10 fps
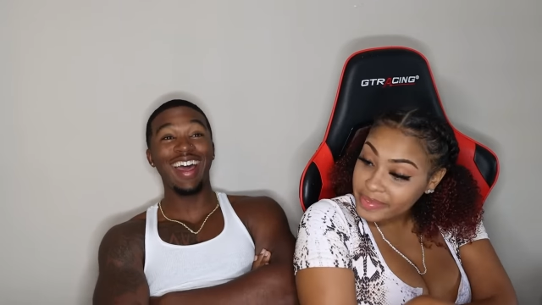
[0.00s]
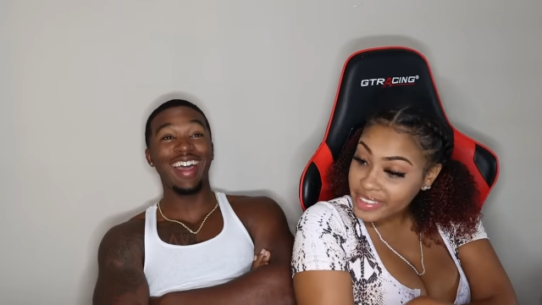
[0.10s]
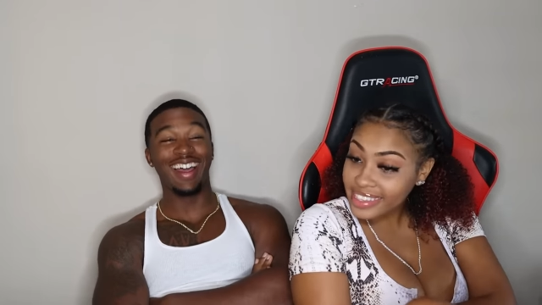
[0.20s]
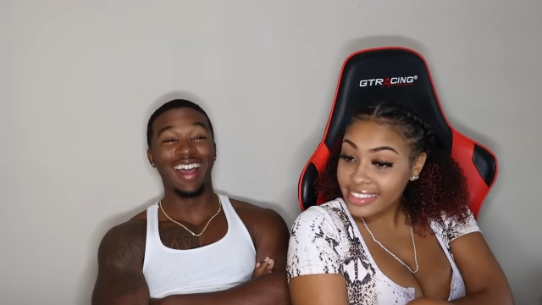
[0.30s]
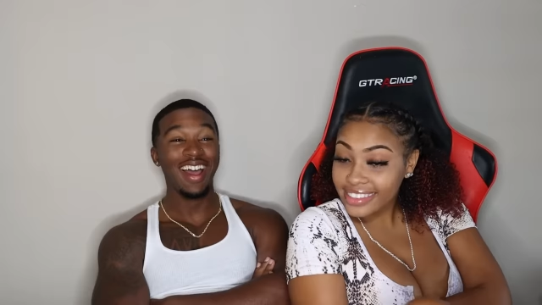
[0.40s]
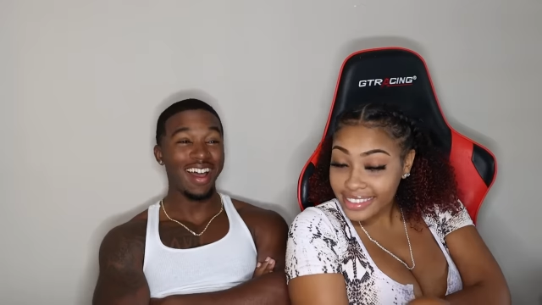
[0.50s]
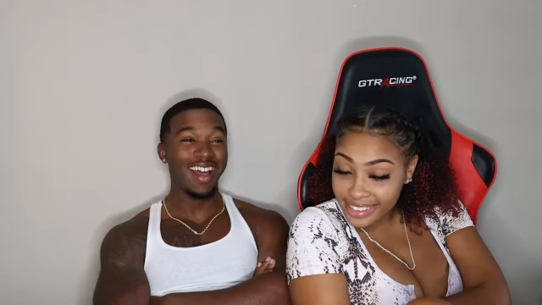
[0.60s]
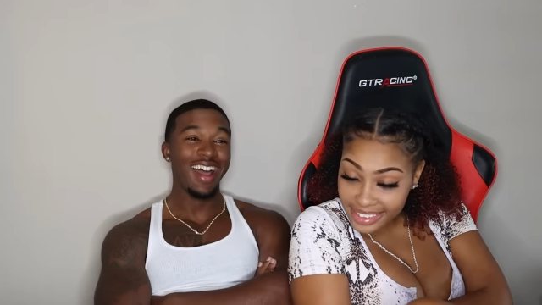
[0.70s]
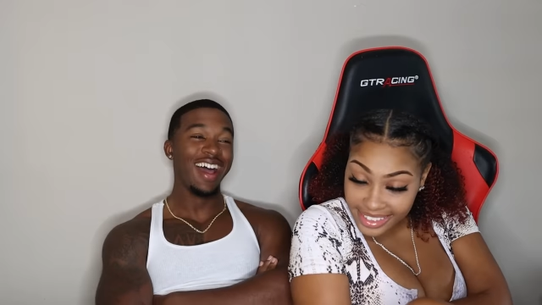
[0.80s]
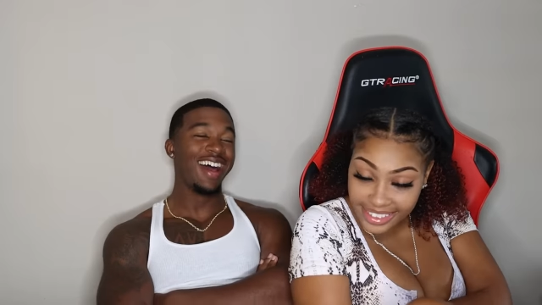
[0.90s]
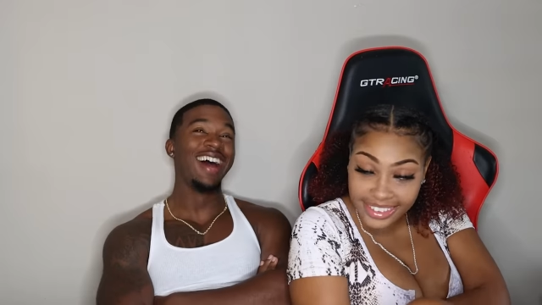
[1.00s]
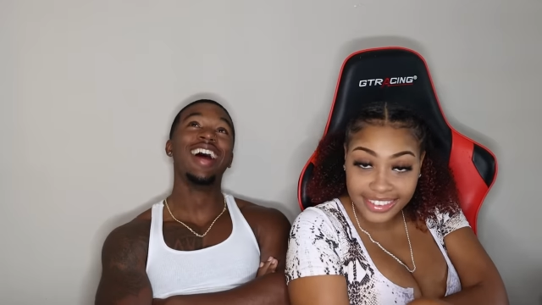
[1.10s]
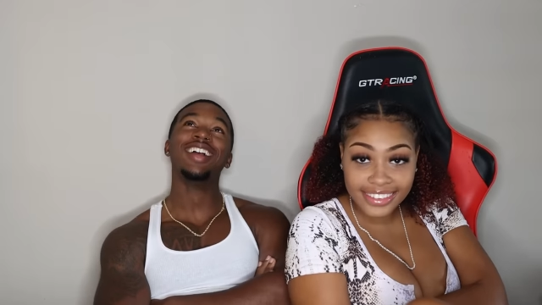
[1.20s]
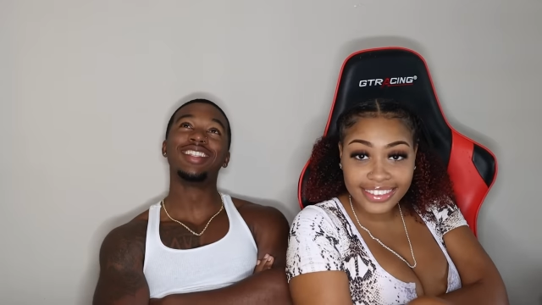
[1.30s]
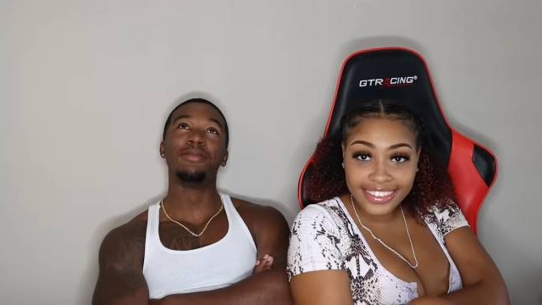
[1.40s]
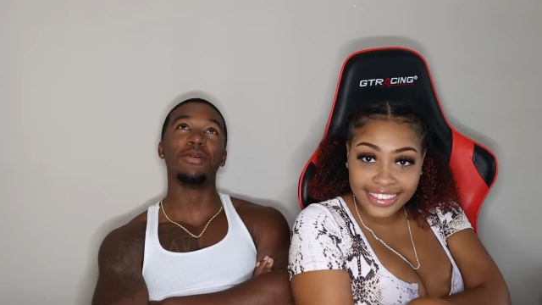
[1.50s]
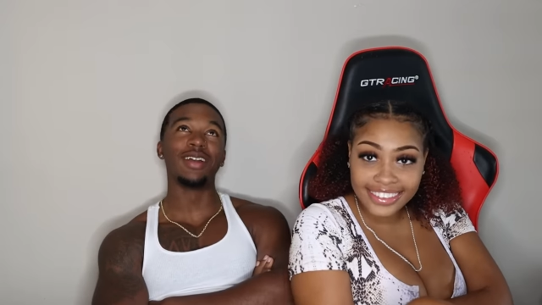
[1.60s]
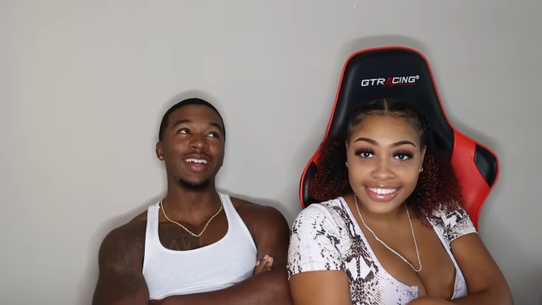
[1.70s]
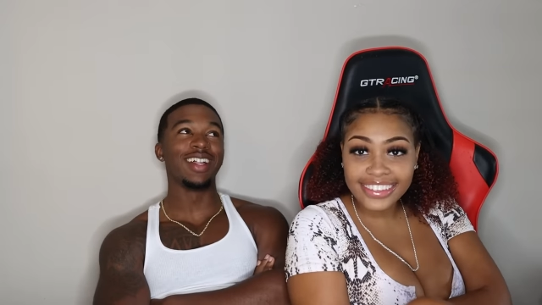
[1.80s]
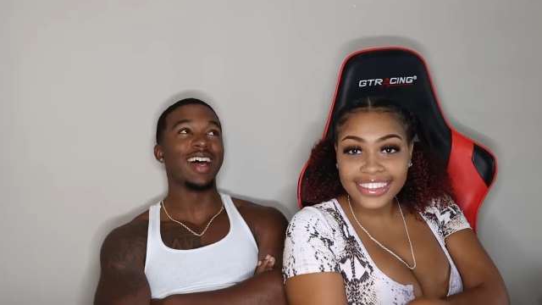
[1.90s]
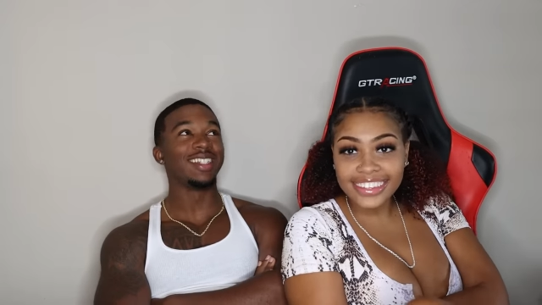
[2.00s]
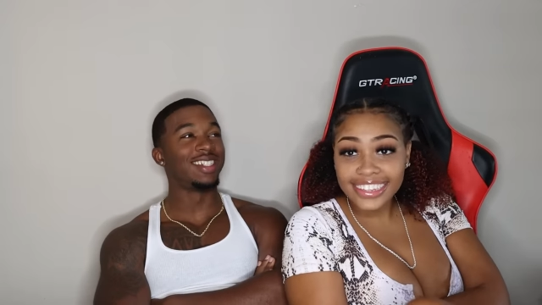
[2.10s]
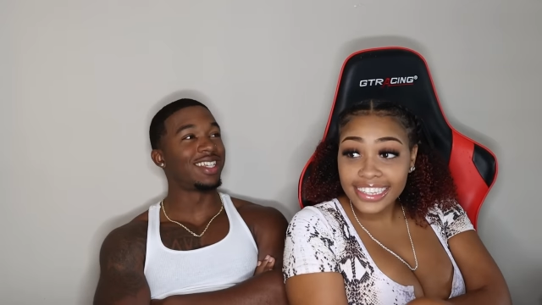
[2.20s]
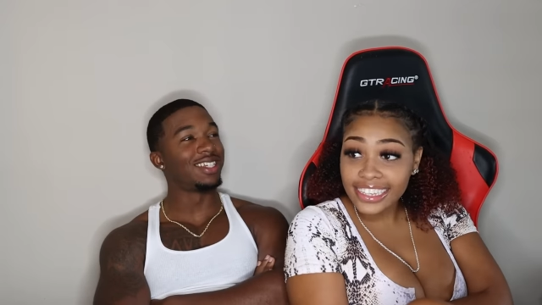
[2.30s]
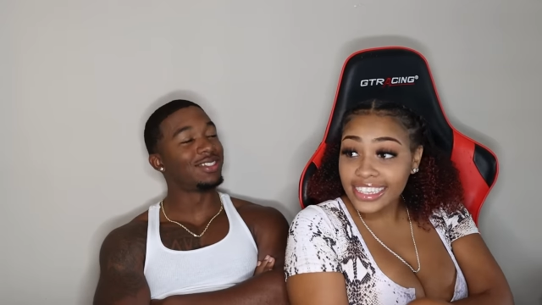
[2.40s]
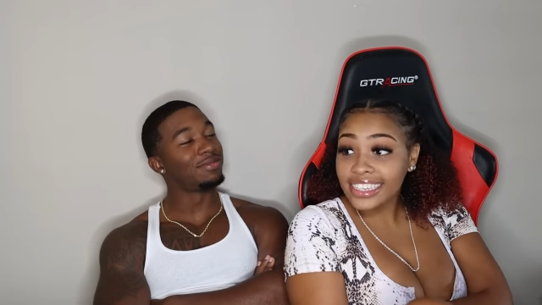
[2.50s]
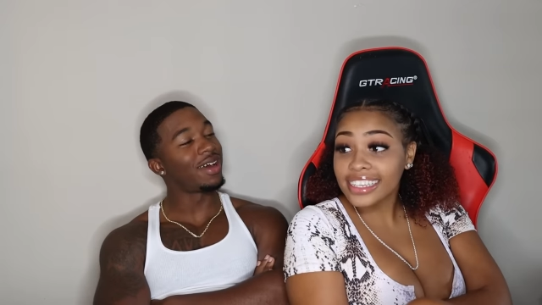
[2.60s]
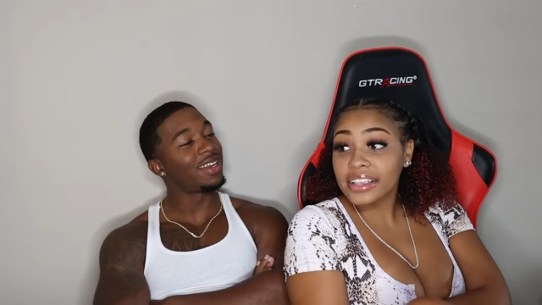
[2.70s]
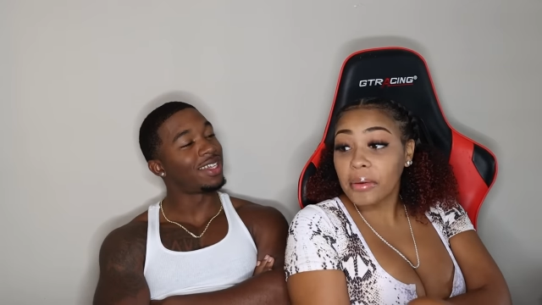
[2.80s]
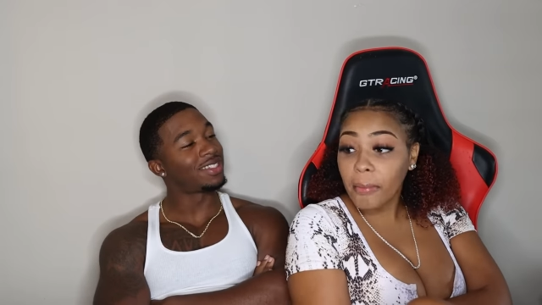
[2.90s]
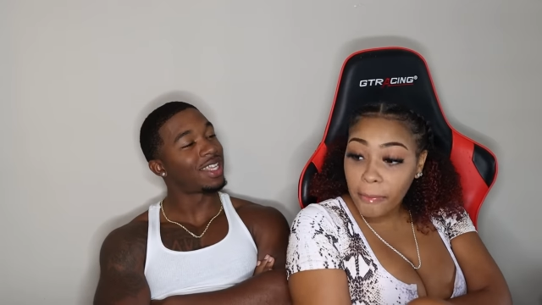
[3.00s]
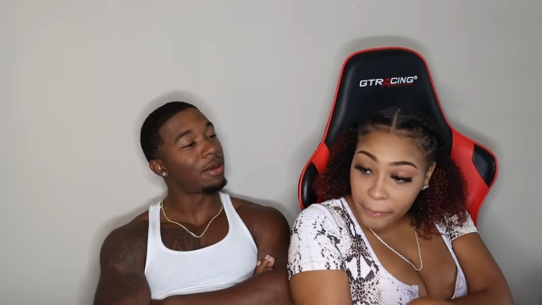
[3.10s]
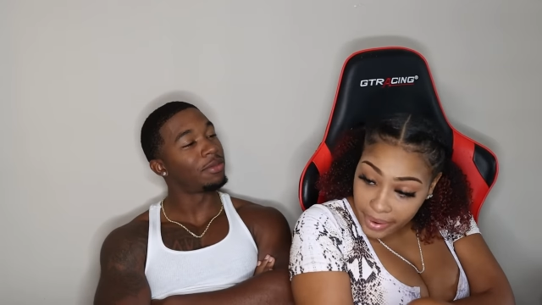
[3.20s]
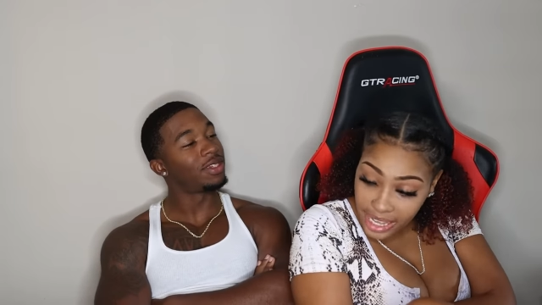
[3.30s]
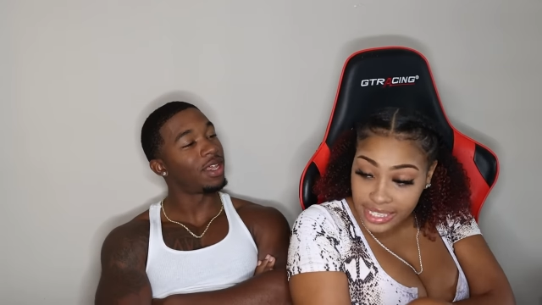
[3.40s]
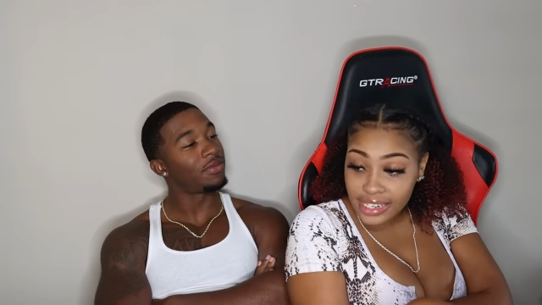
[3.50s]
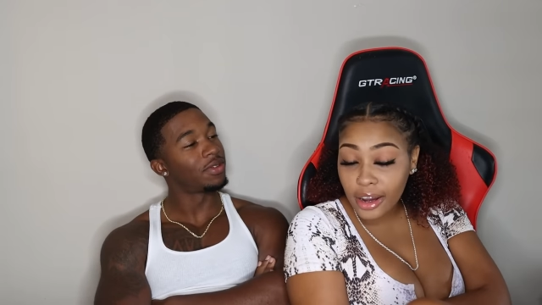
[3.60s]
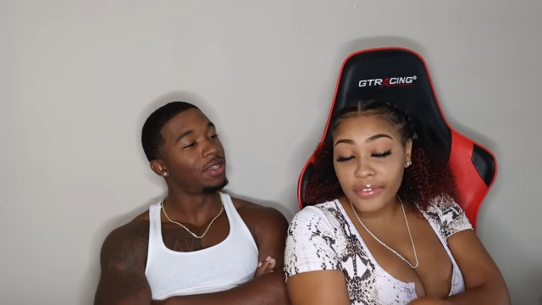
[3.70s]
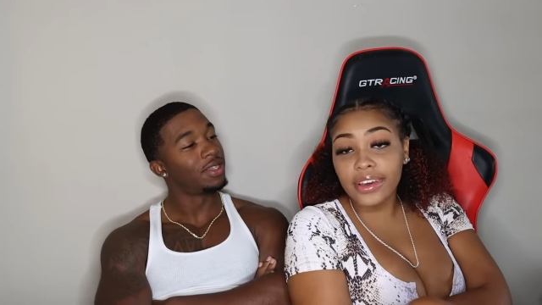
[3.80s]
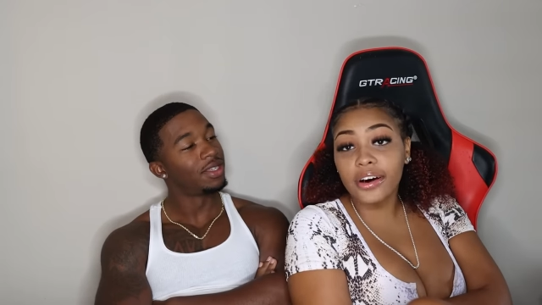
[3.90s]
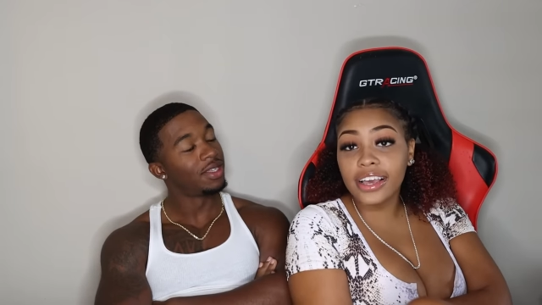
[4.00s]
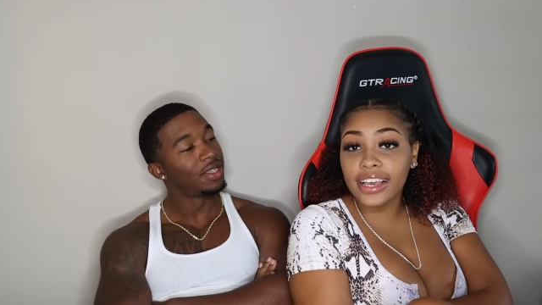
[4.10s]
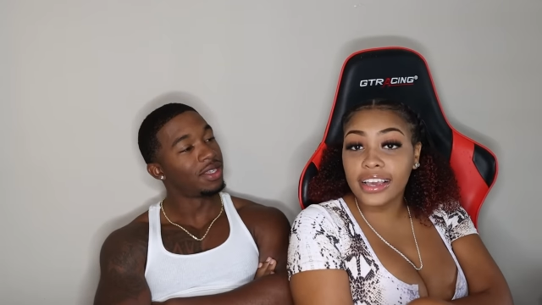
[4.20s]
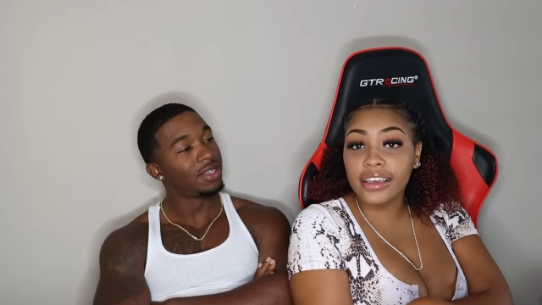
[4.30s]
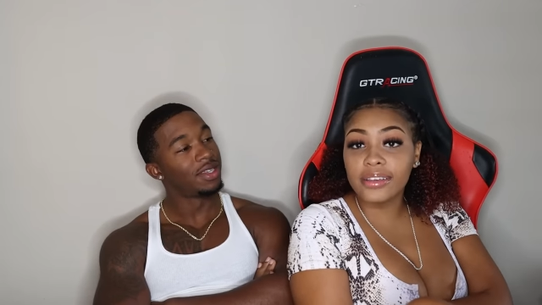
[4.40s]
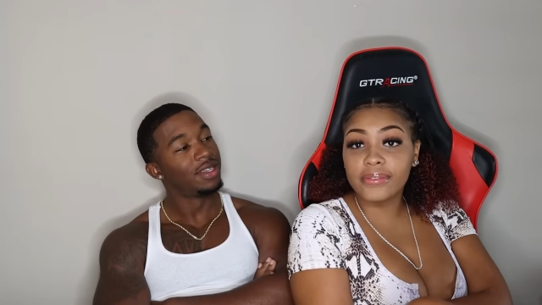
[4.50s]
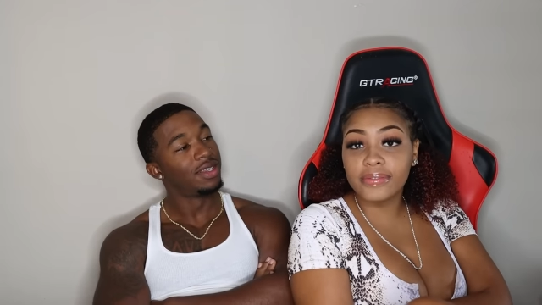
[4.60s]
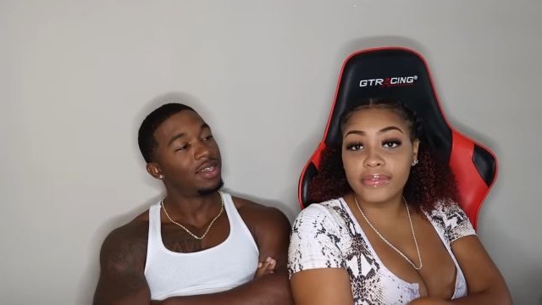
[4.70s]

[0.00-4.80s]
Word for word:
Speaker 1: aisle.
Speaker 2: To break a glass and kill somebody? Like stab
Speaker 1: them? Bust it over your head.